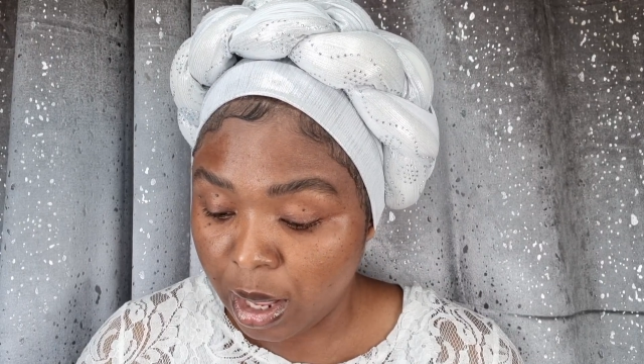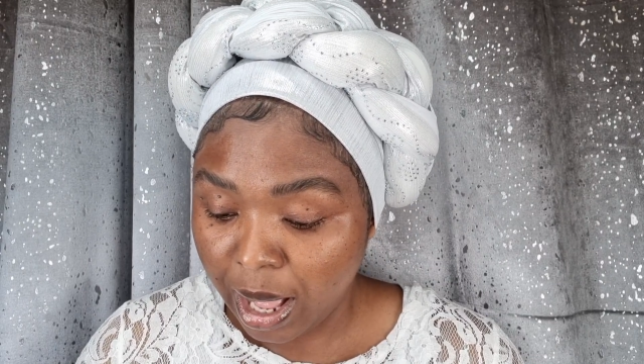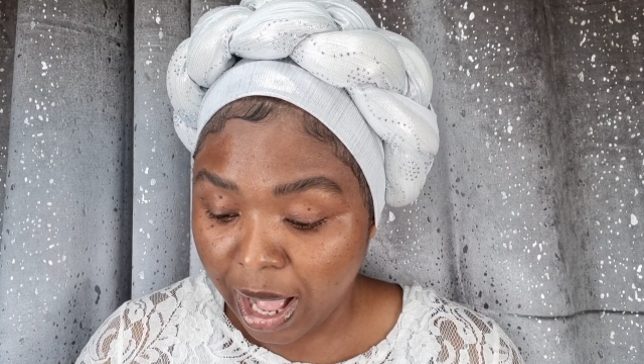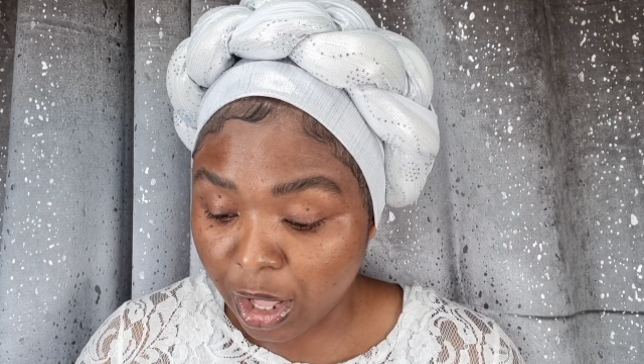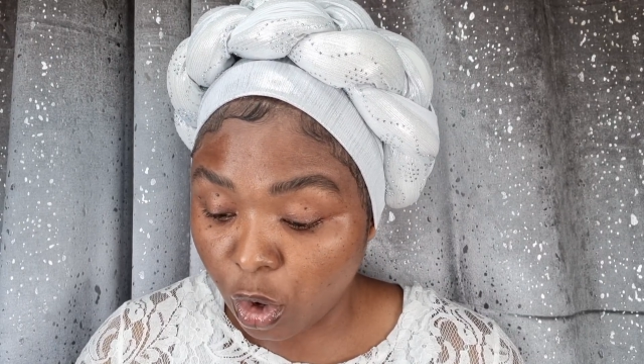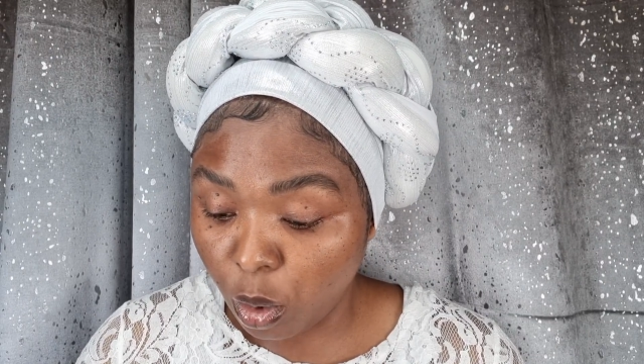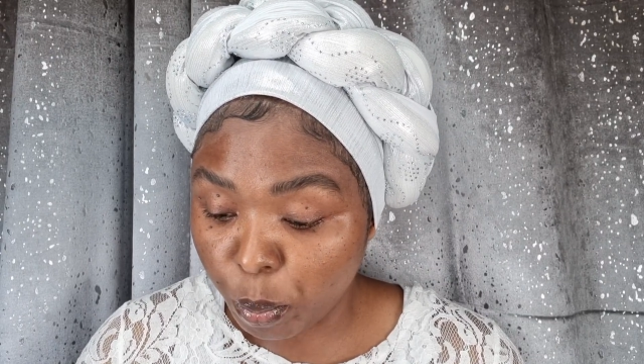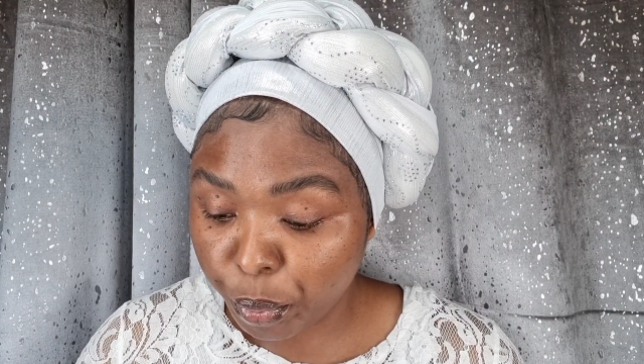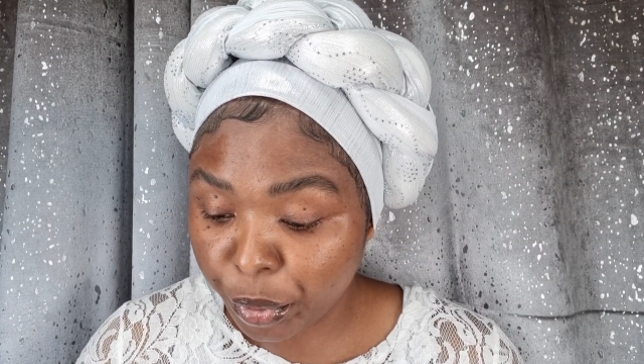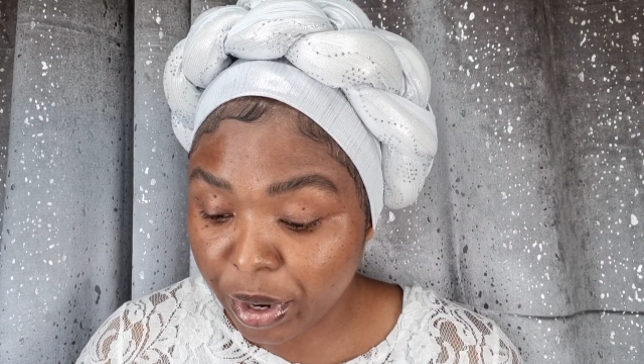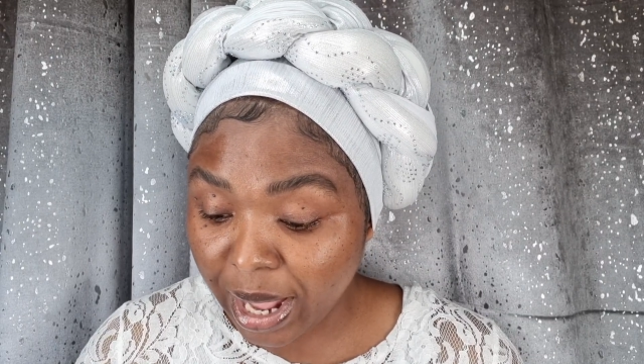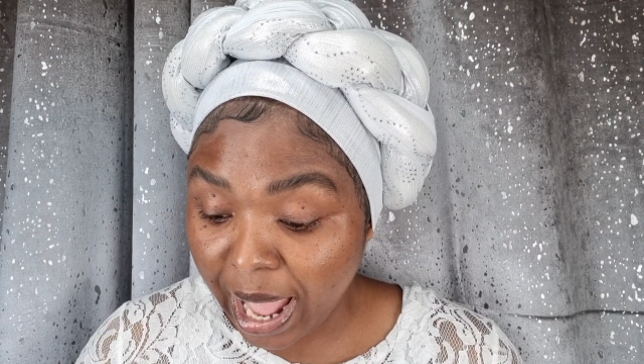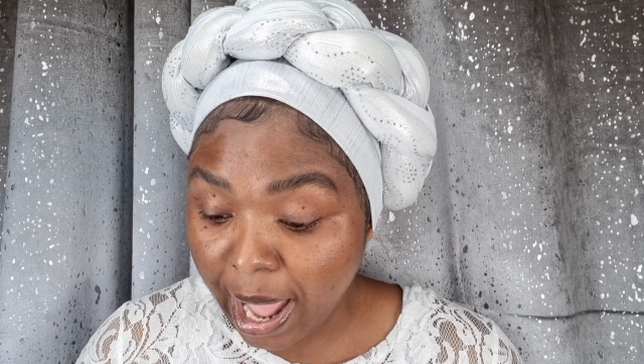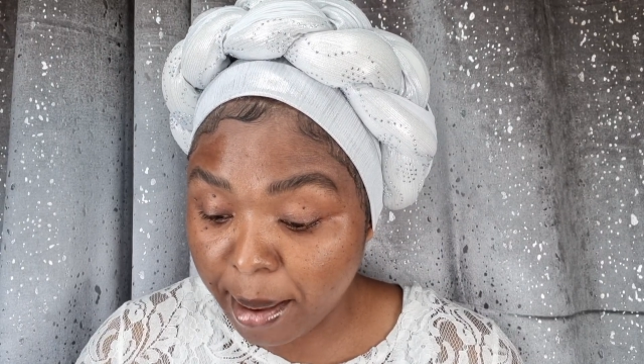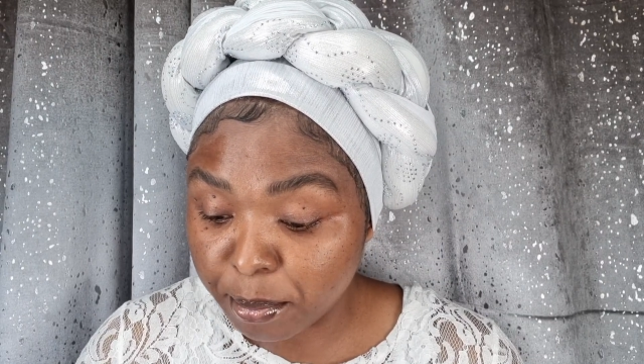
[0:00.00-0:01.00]
I don't
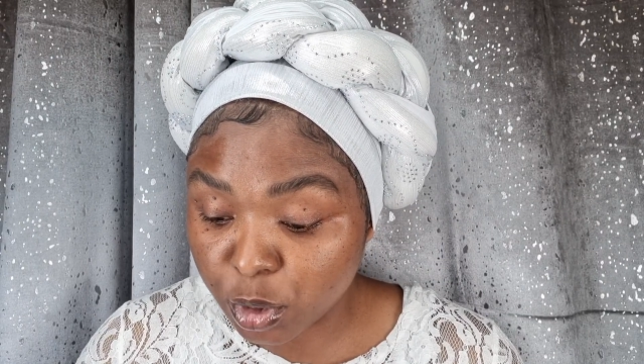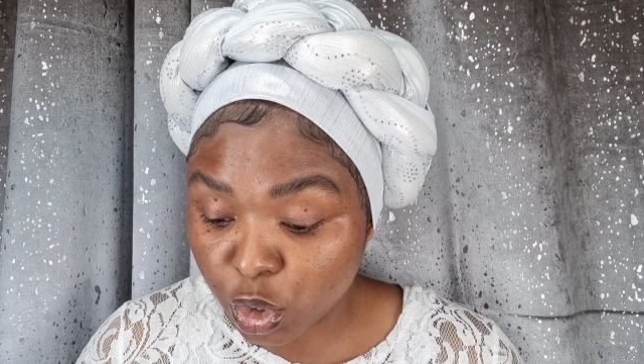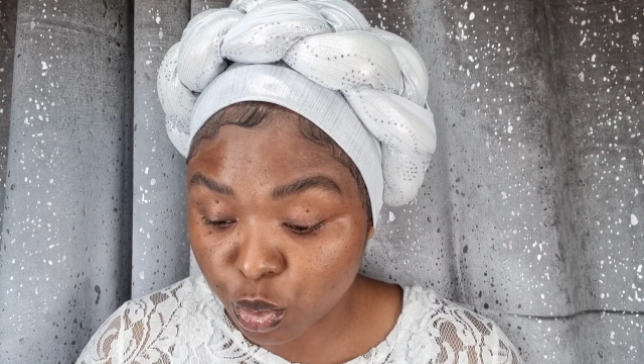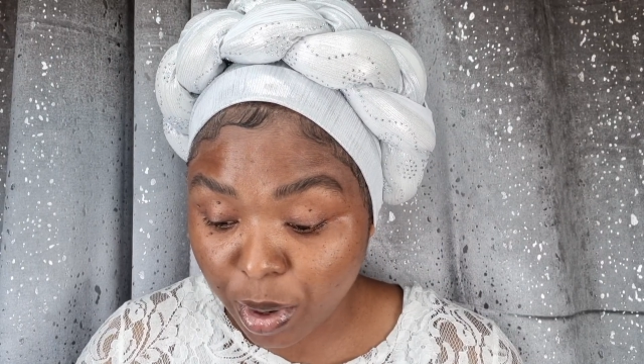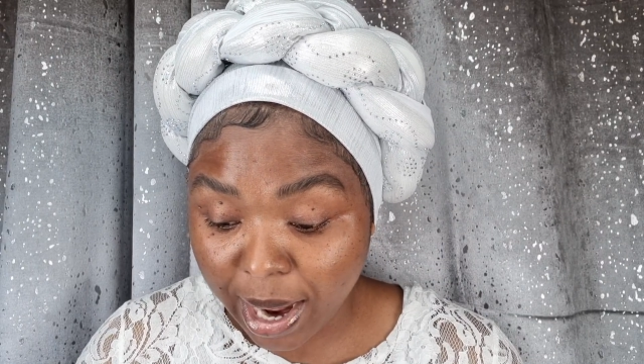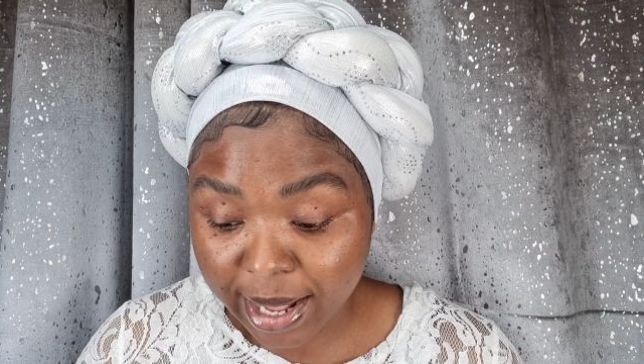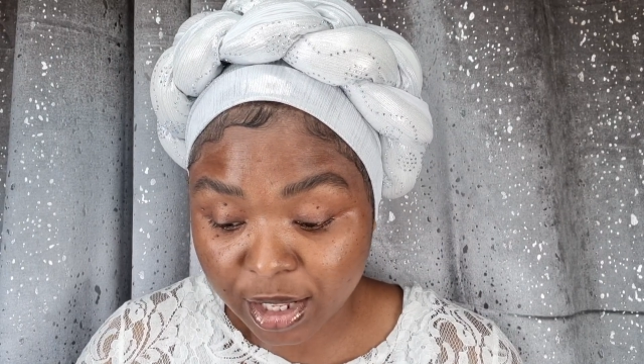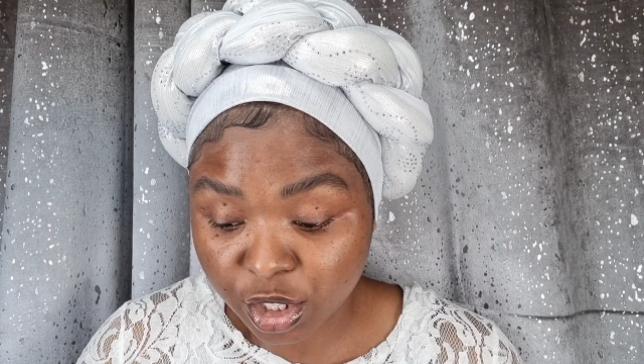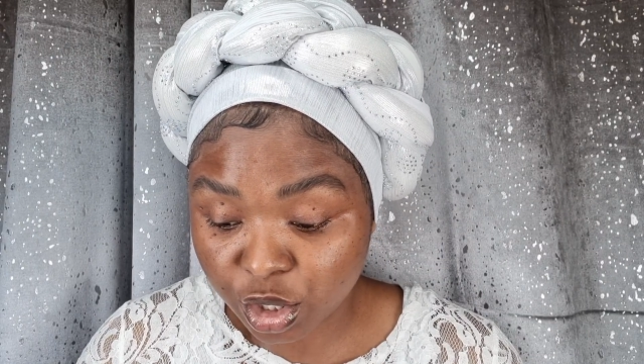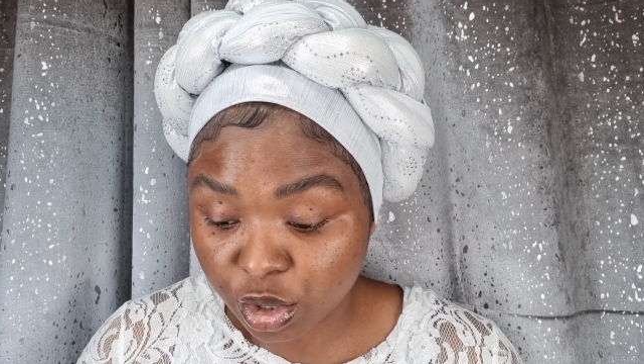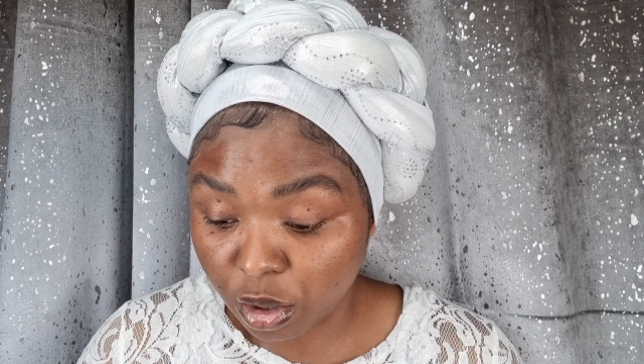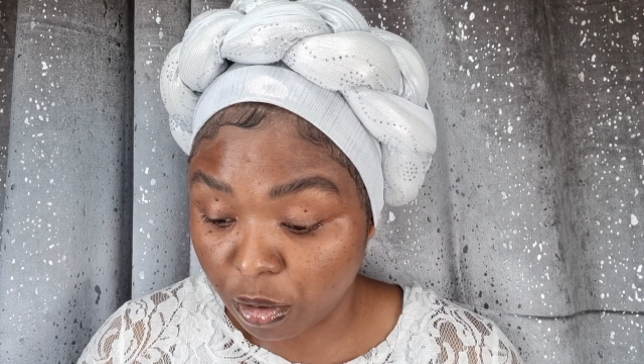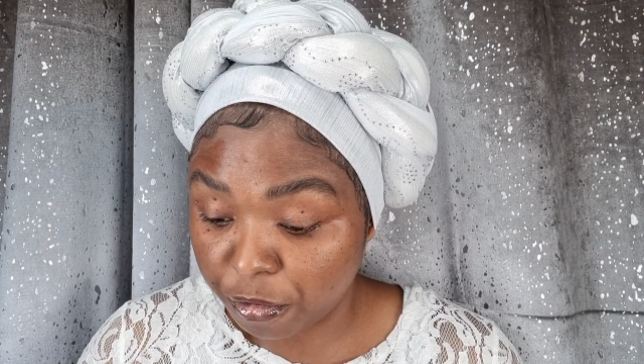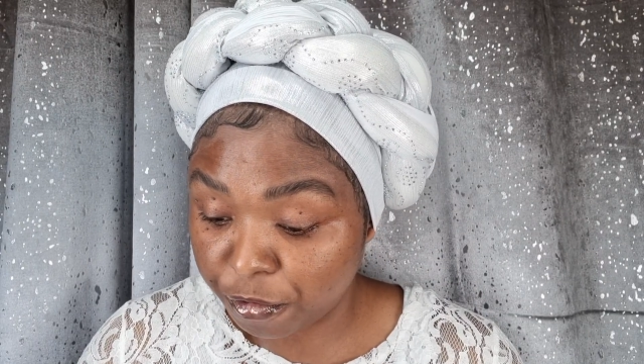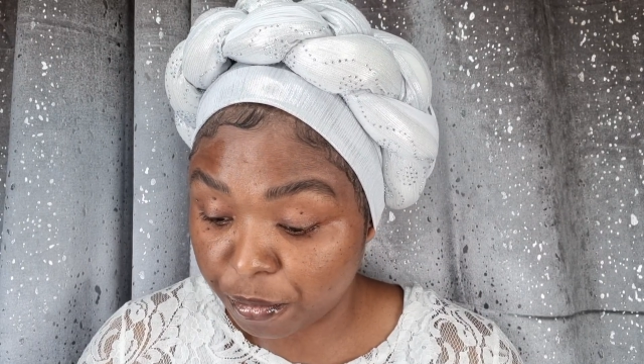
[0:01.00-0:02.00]
preempt right
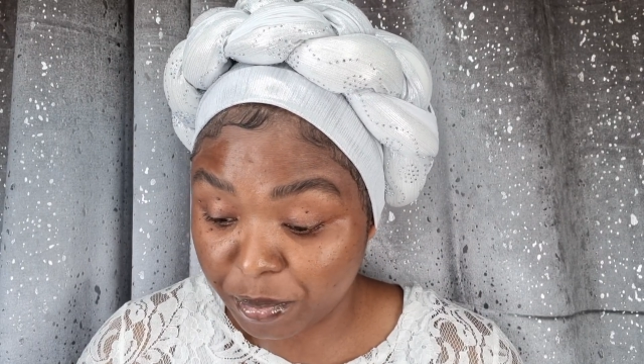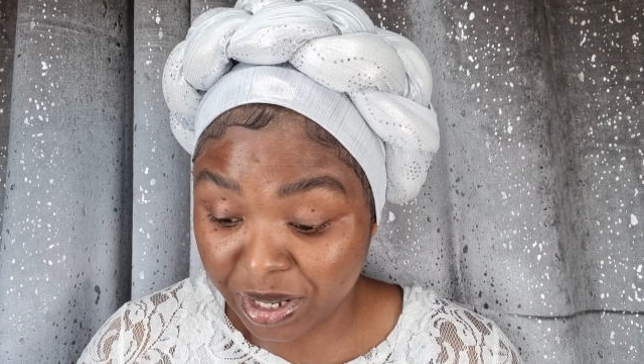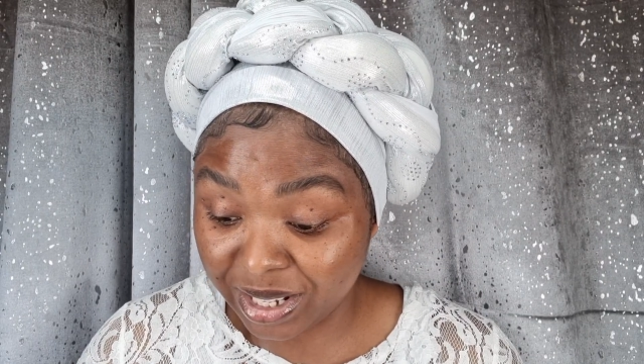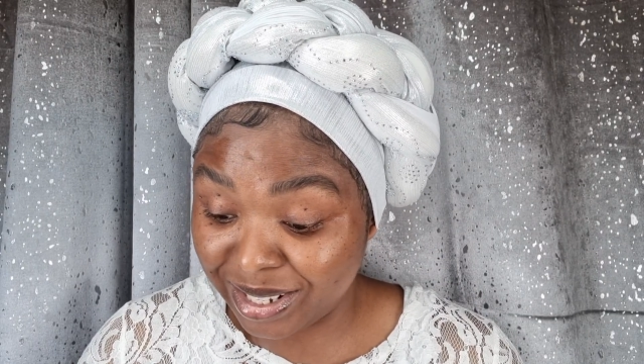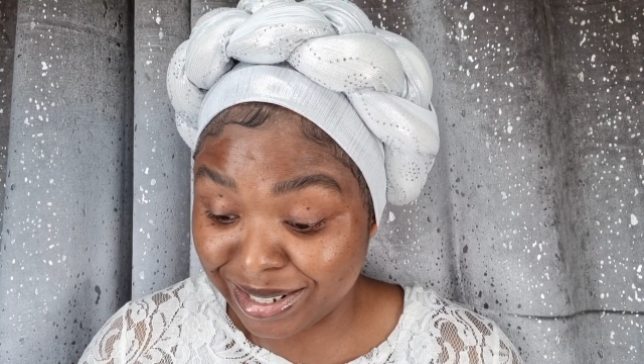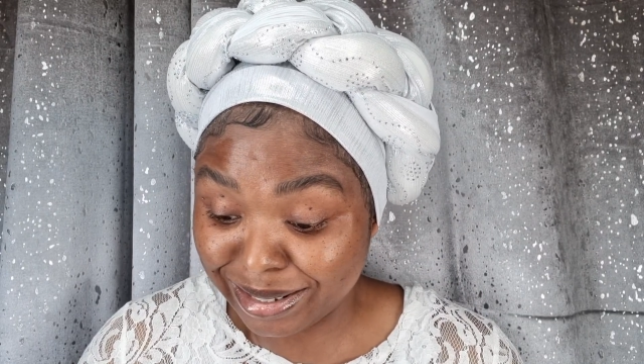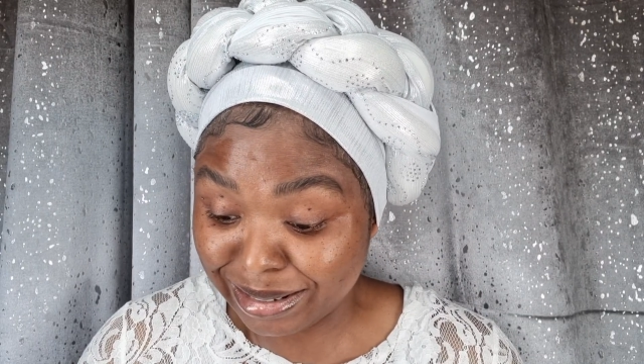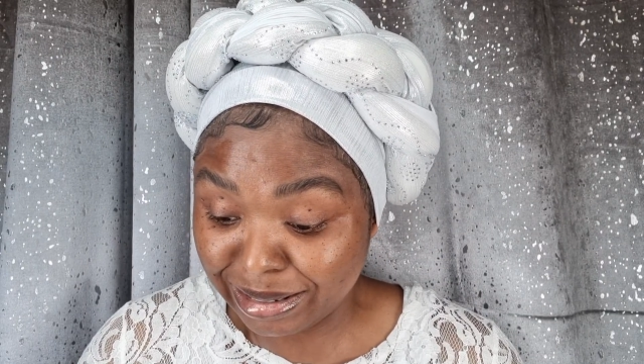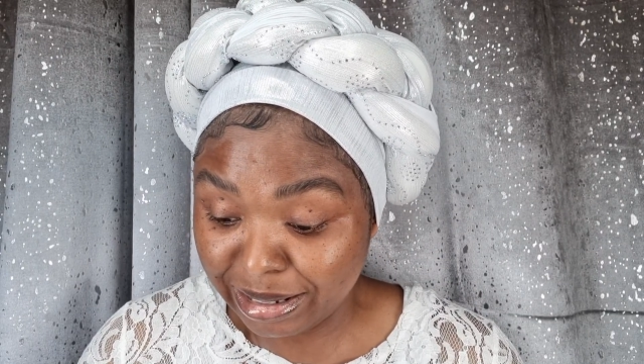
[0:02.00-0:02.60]
stuff because,